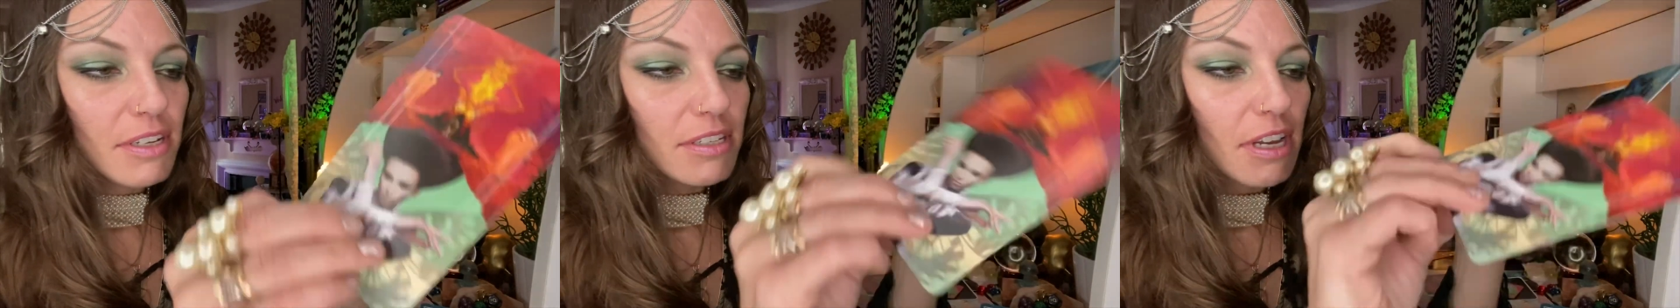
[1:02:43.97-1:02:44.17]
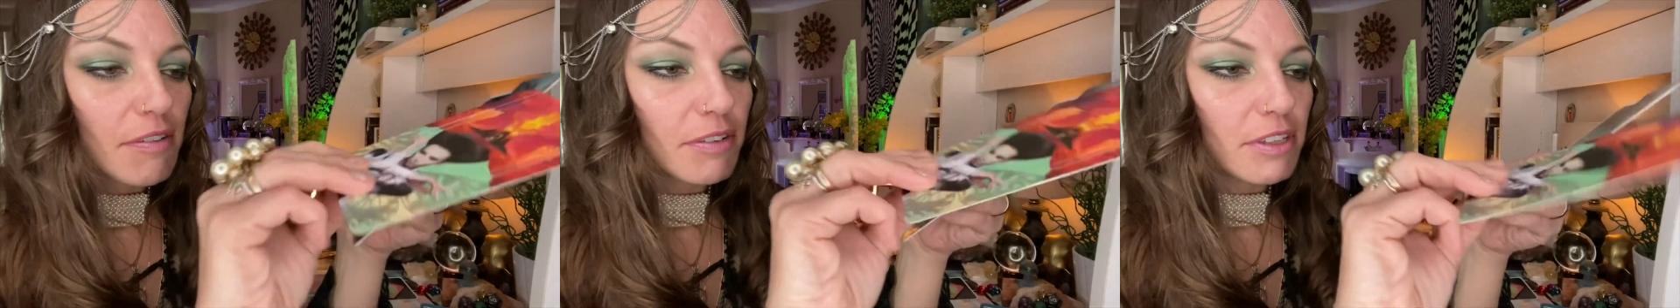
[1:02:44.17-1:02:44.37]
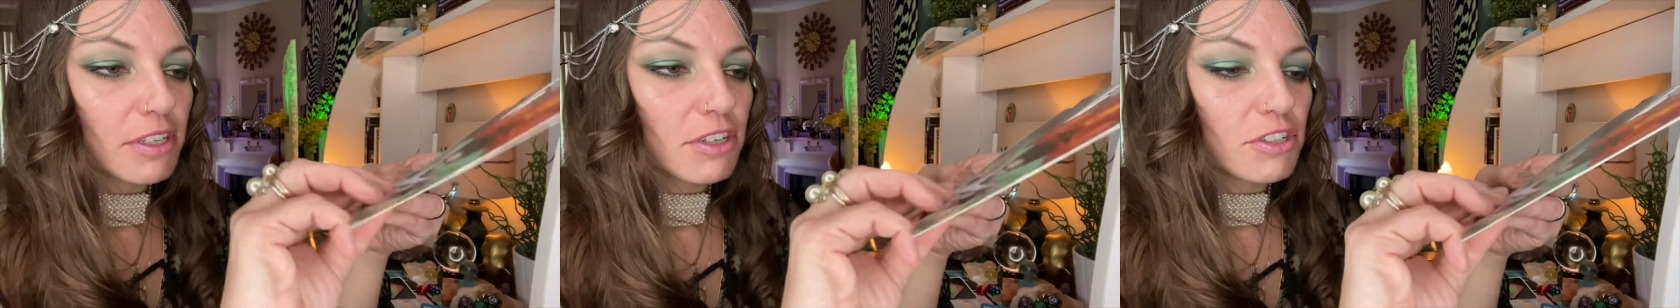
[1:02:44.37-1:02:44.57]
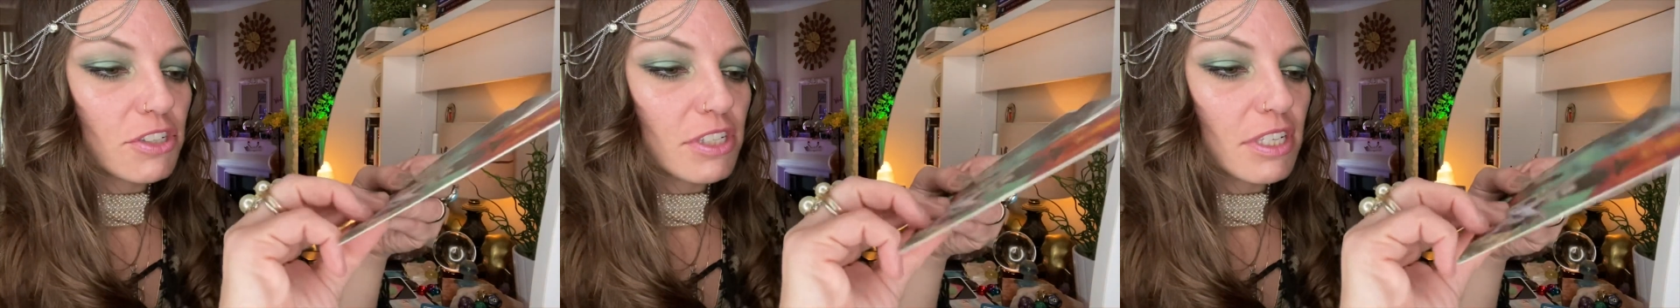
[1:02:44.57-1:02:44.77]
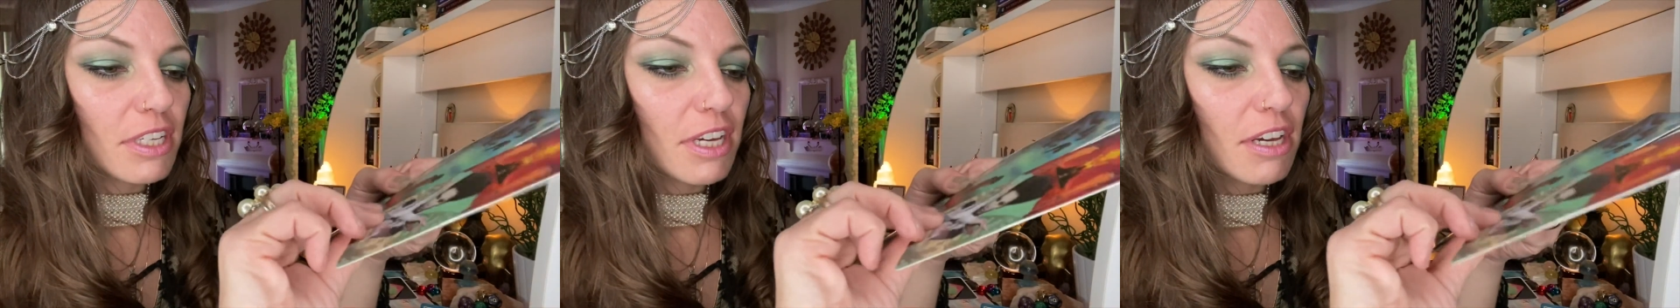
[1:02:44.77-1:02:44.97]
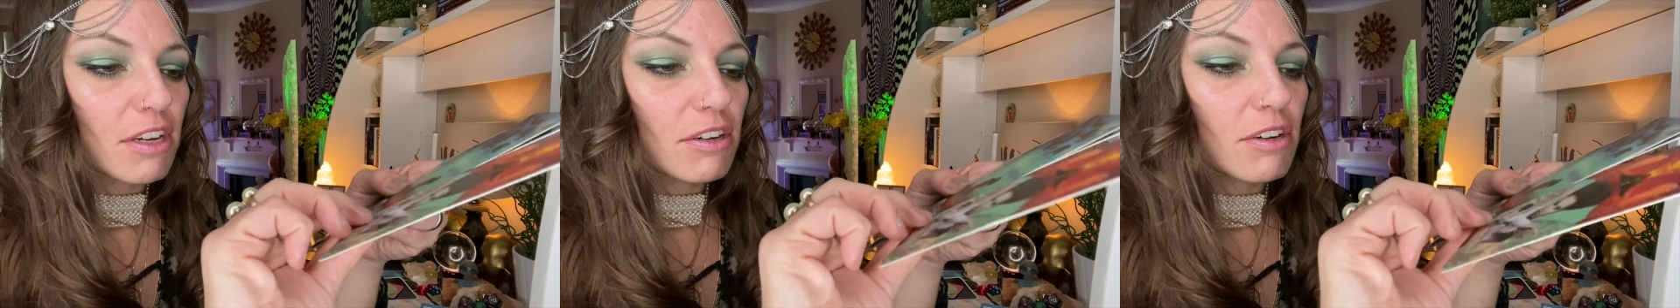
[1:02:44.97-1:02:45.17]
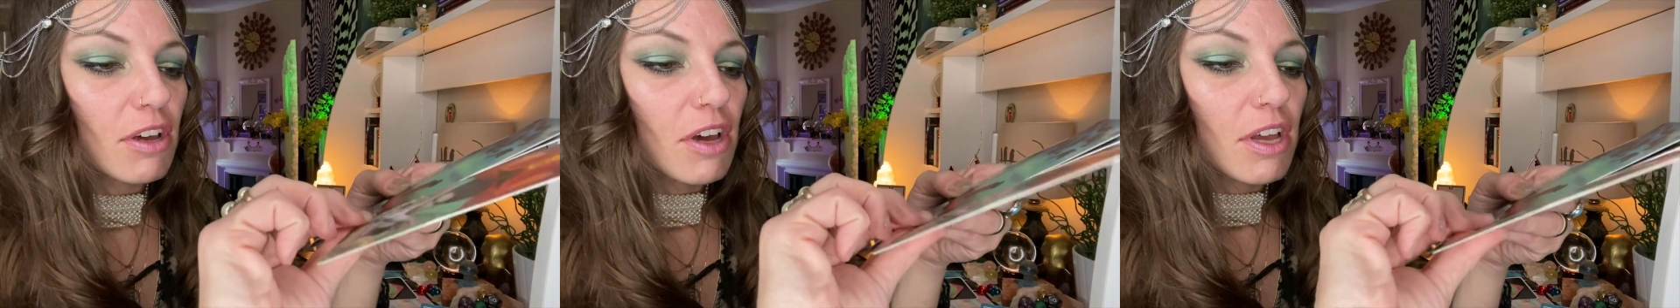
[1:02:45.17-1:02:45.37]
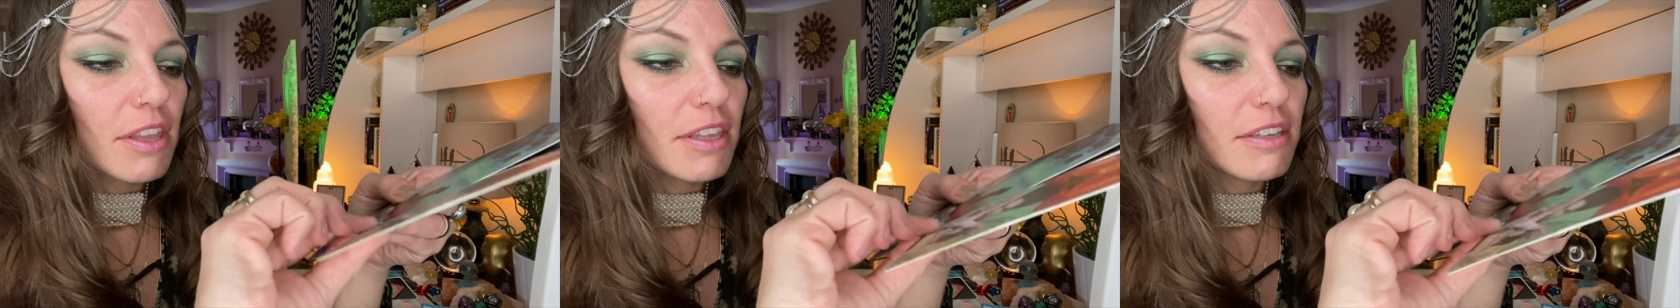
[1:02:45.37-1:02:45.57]
devil energy again,
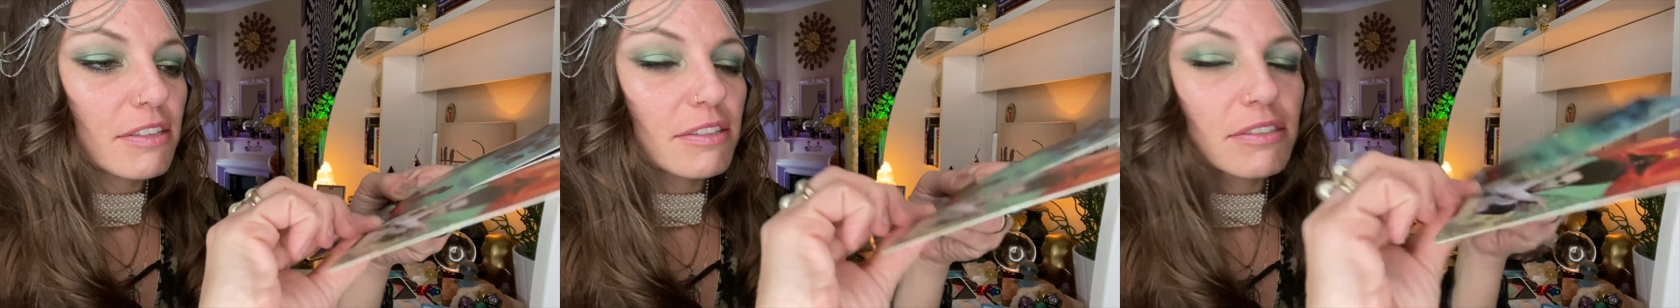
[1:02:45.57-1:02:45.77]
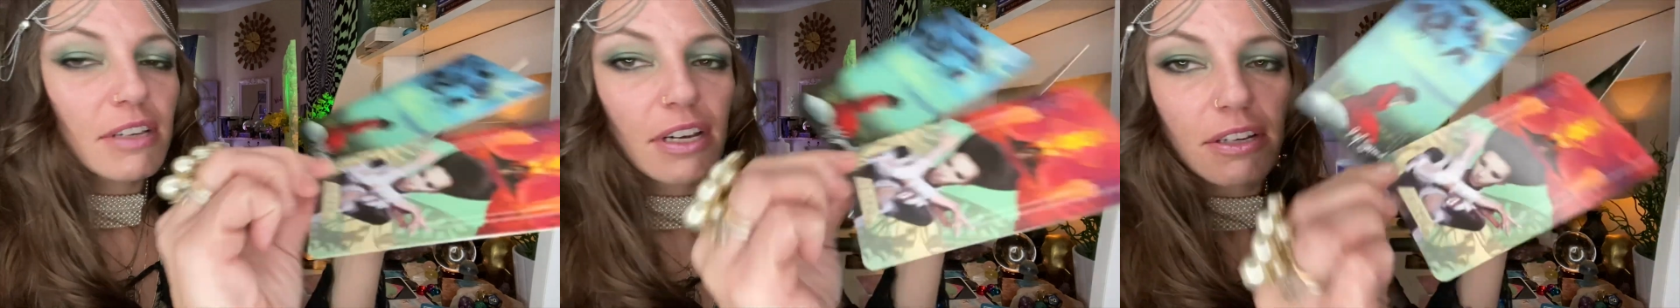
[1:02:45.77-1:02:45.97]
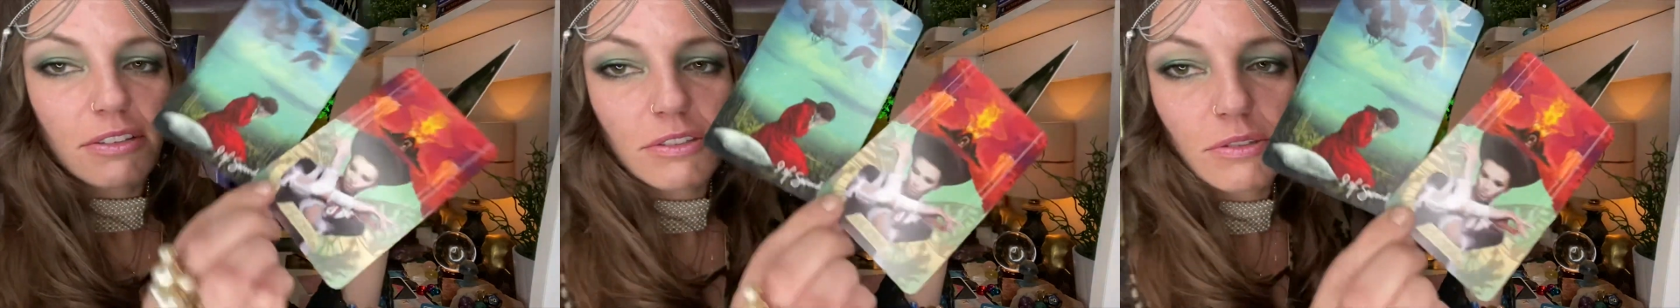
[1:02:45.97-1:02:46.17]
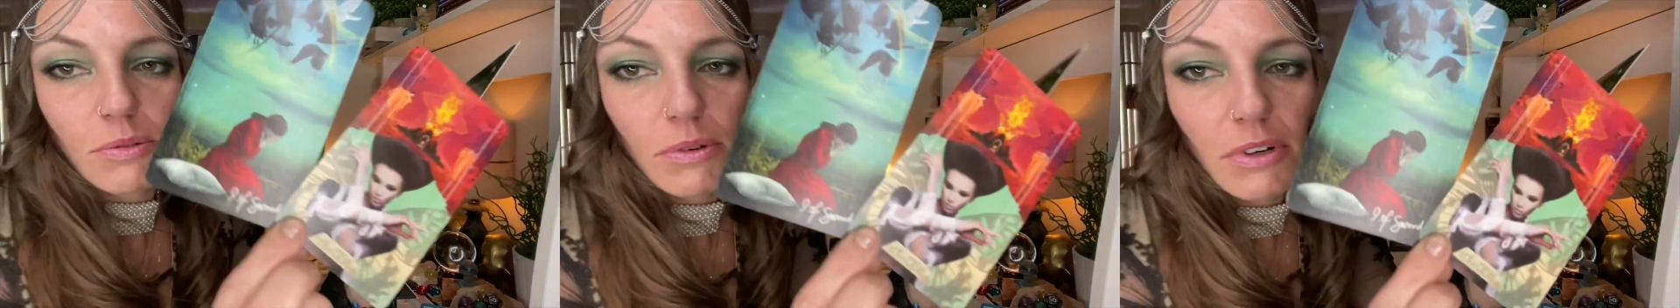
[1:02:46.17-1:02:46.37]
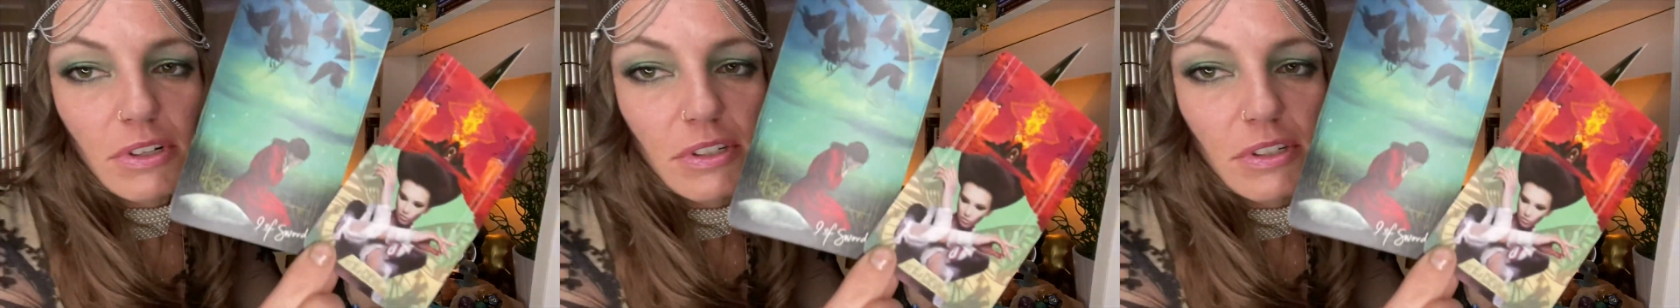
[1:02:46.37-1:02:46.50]
this 9 of Swords